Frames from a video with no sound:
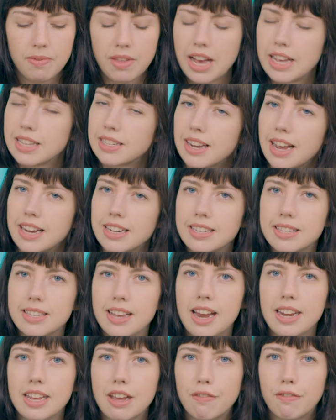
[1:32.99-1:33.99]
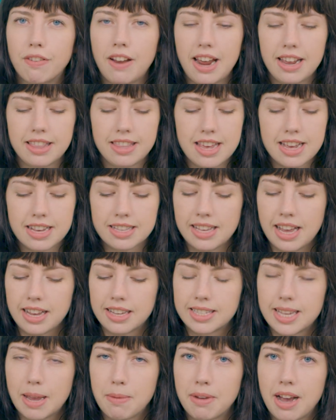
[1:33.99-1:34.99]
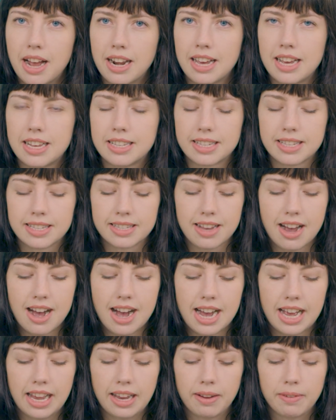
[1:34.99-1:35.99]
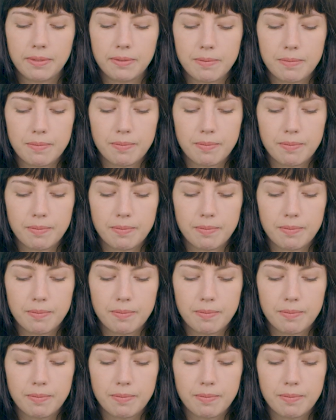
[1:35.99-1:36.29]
It's like designing a flag the exact same colour as the sky.